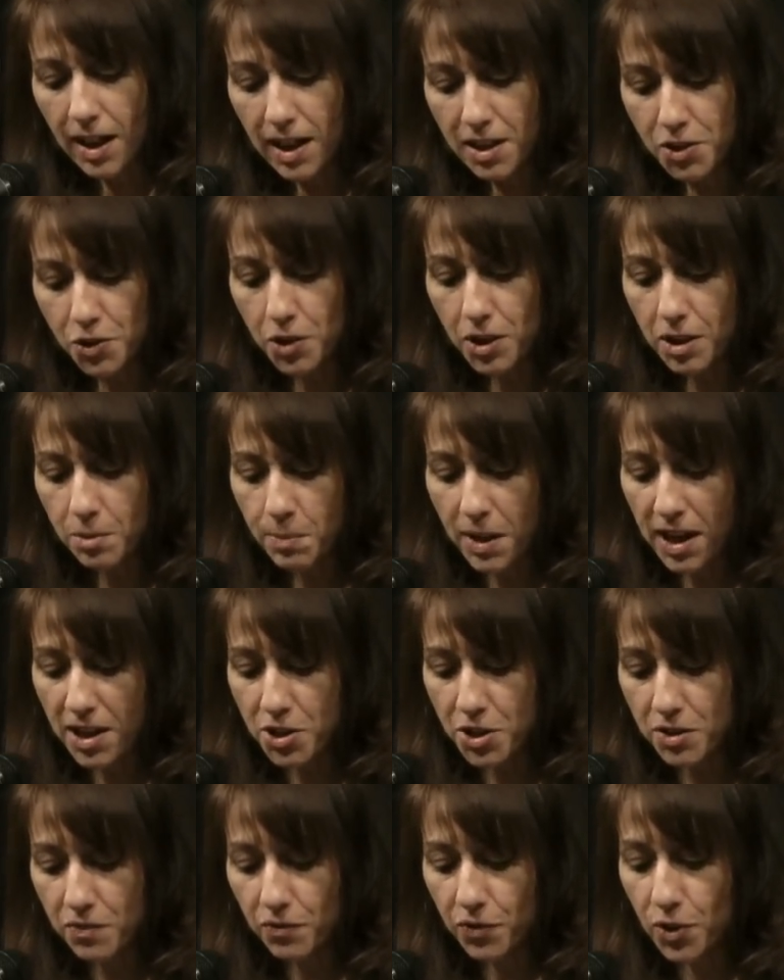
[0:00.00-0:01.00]
As you can
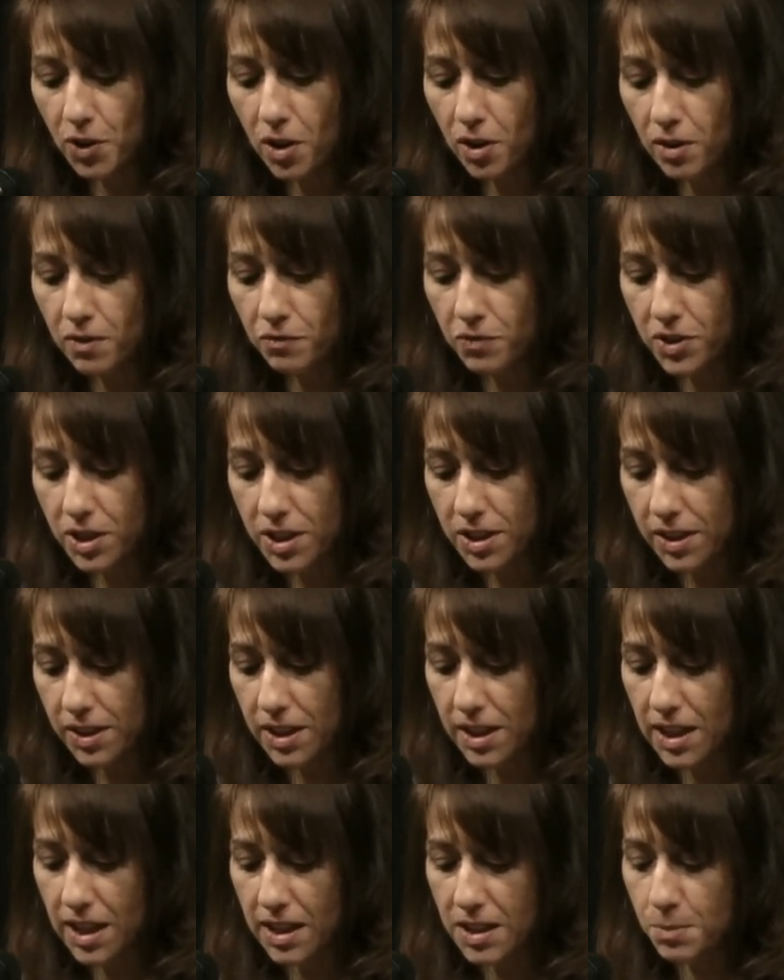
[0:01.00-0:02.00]
imagine, for all of this,
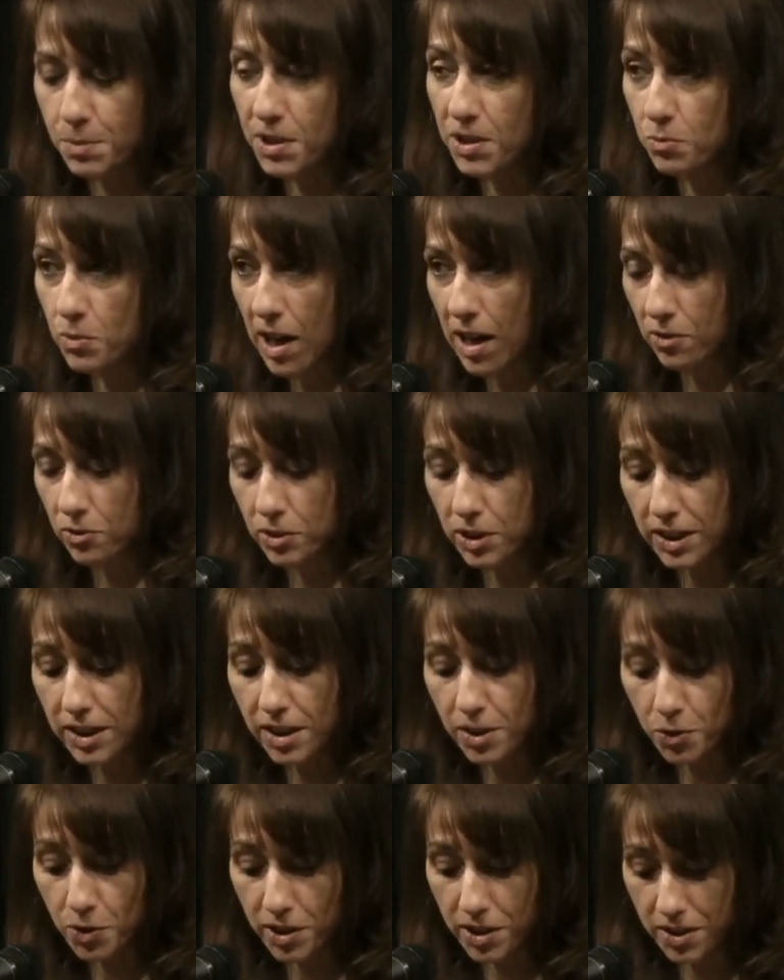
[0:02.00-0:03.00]
he has been
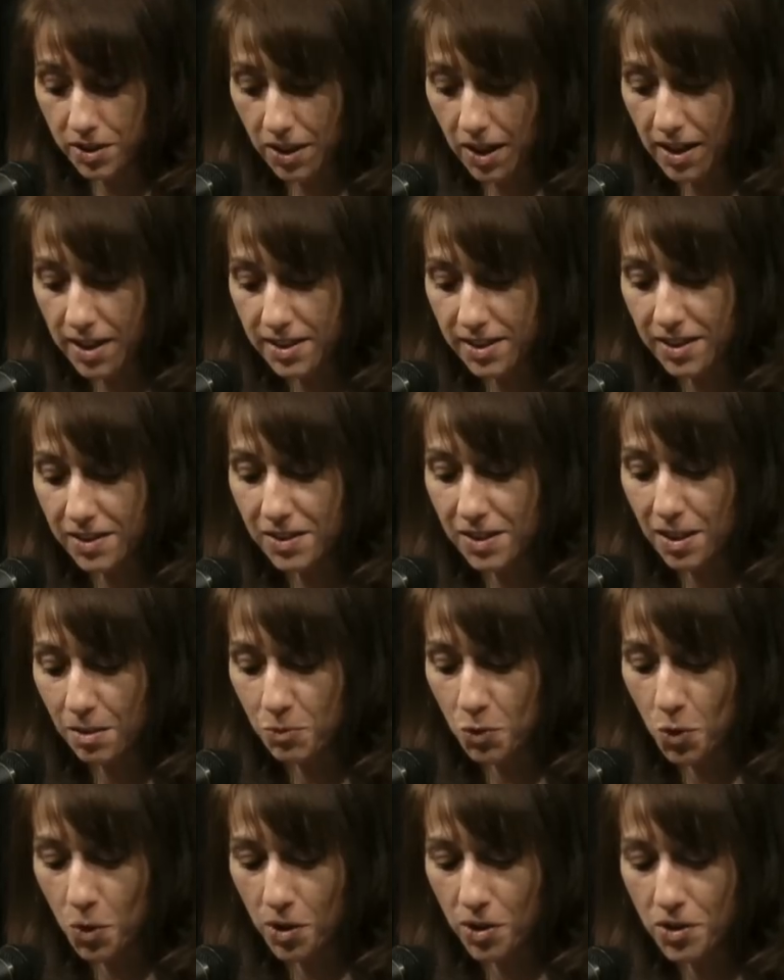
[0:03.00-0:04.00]
roundly criticized in
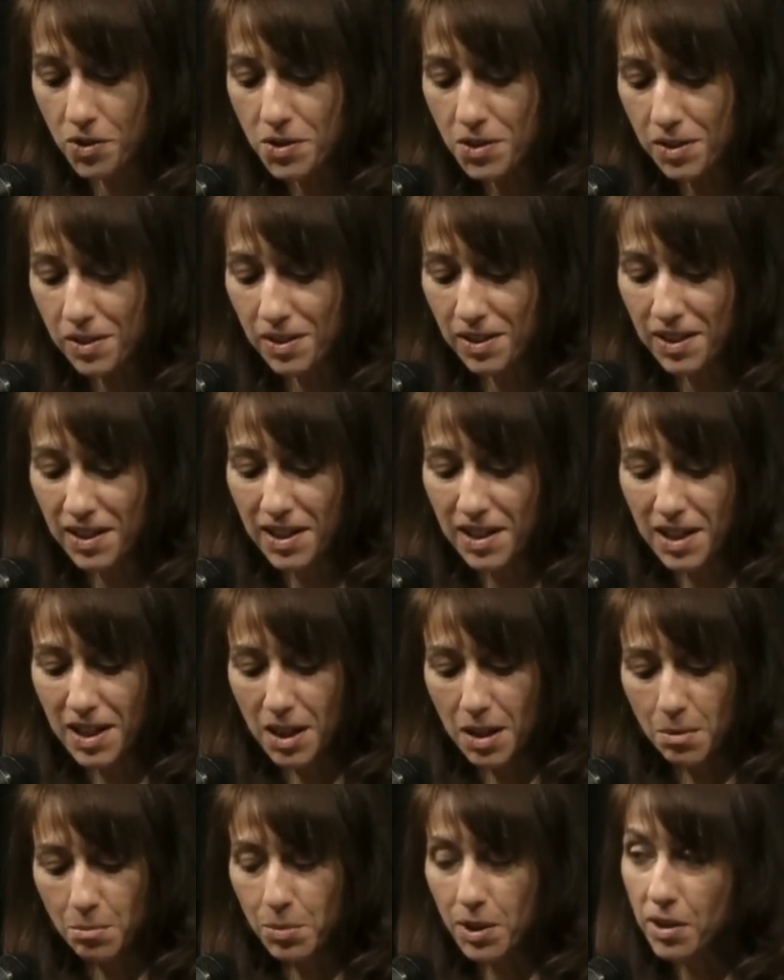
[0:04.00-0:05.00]
some quarters,
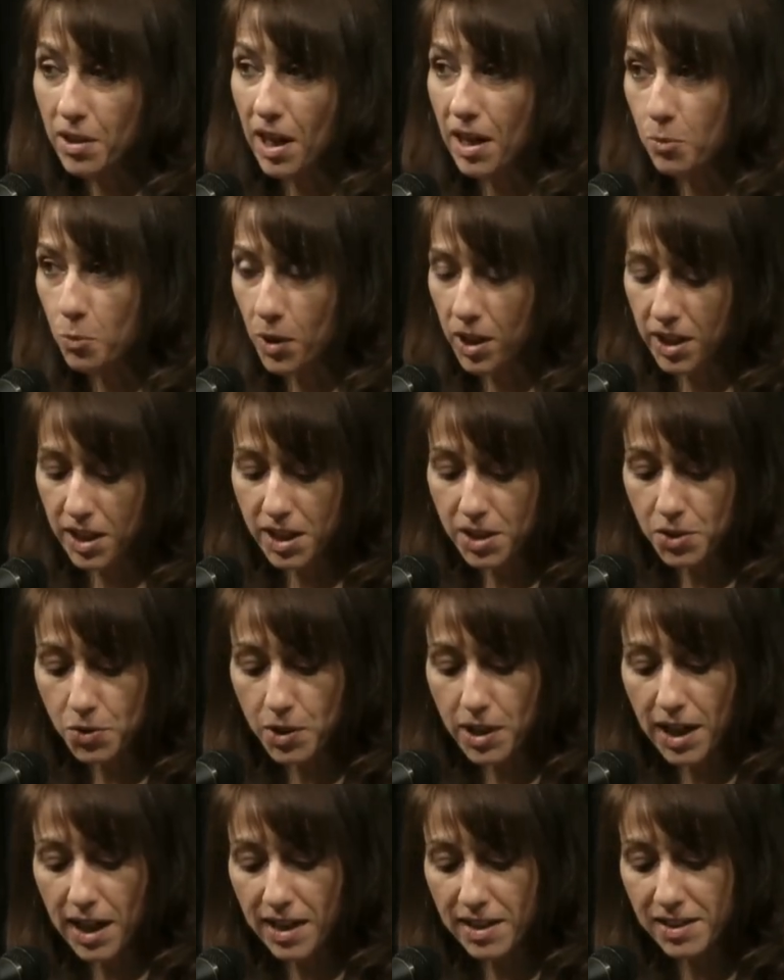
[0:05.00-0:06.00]
but when
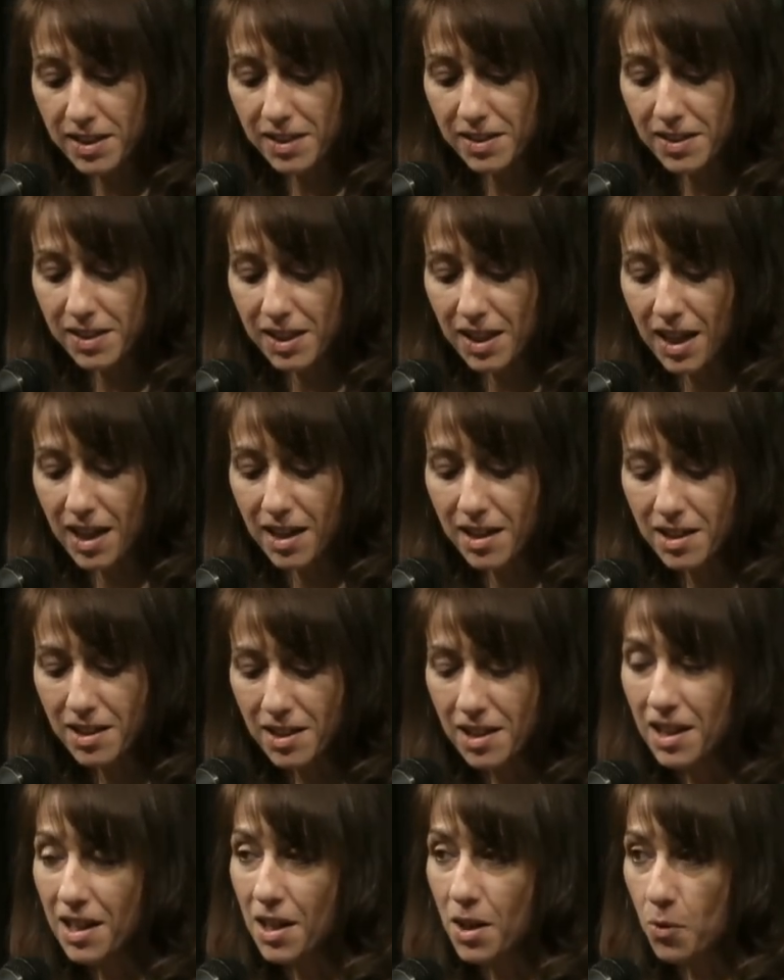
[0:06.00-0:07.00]
history has its say,
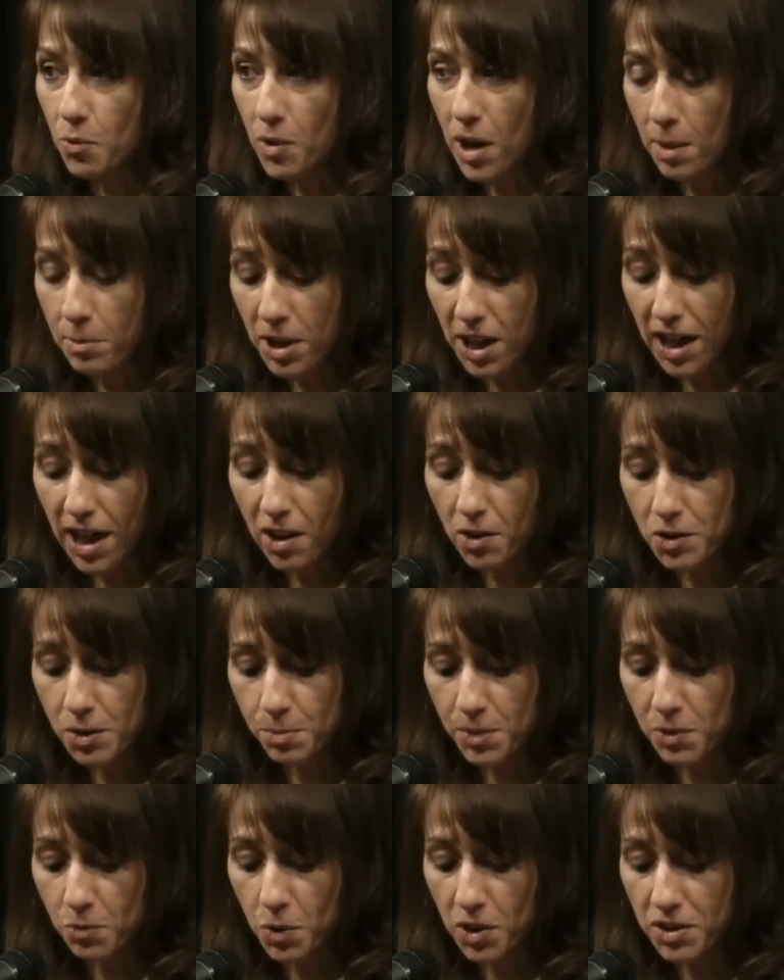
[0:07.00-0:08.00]
Rabbi
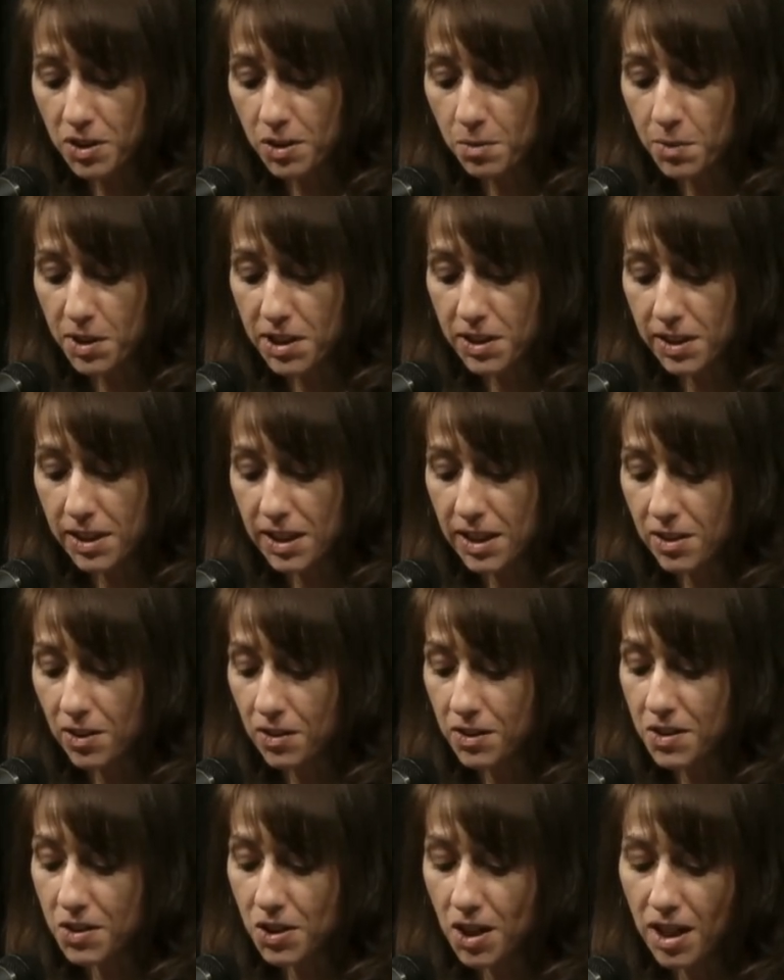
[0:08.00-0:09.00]
Hausman wants to be seen
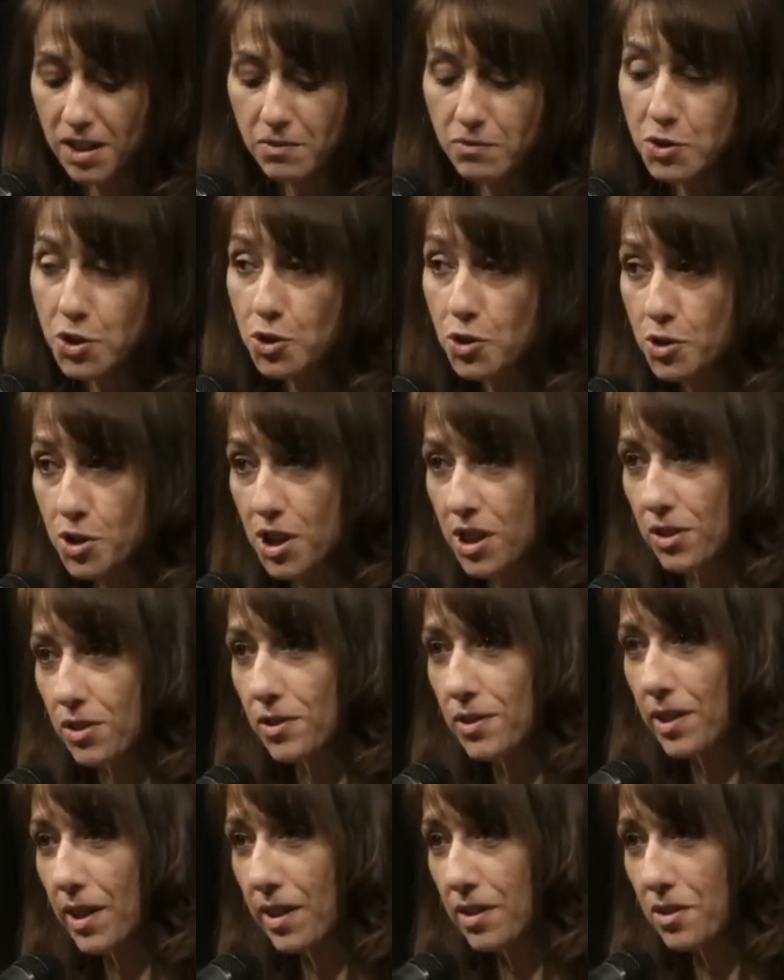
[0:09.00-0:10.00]
on the side of
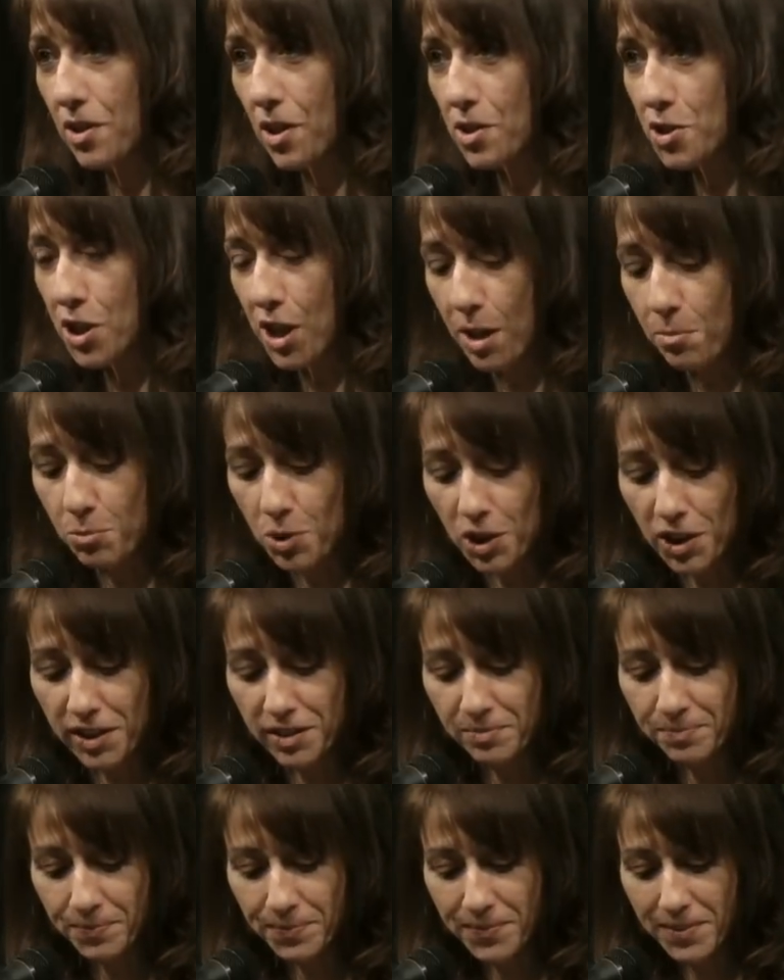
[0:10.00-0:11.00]
Churchill and not
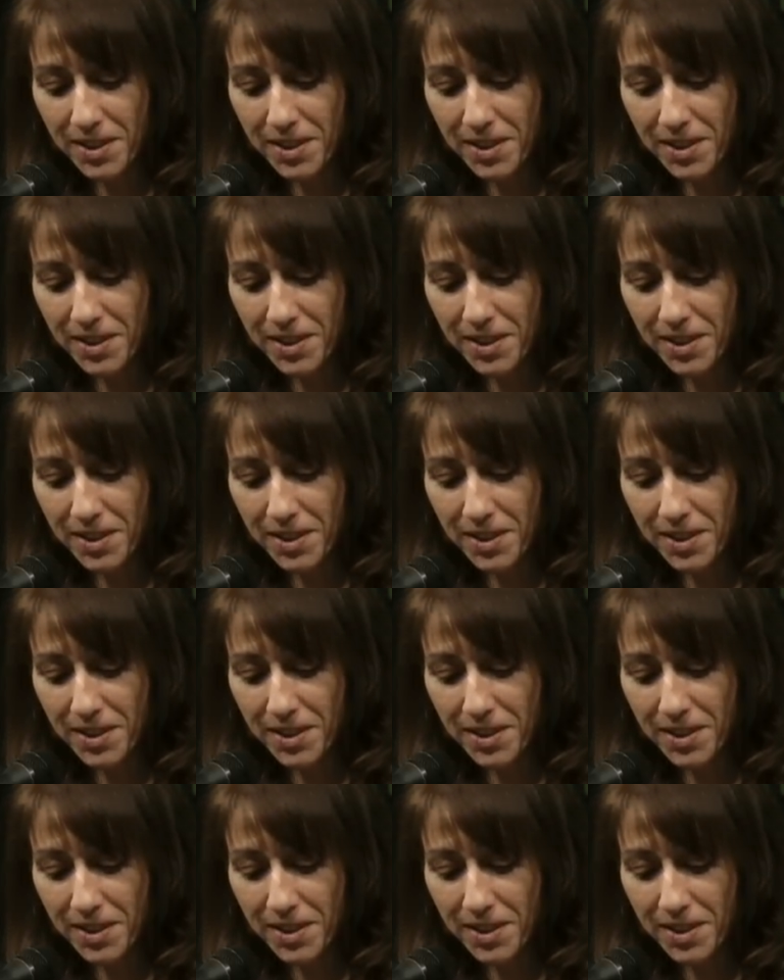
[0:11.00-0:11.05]
Chamberlain.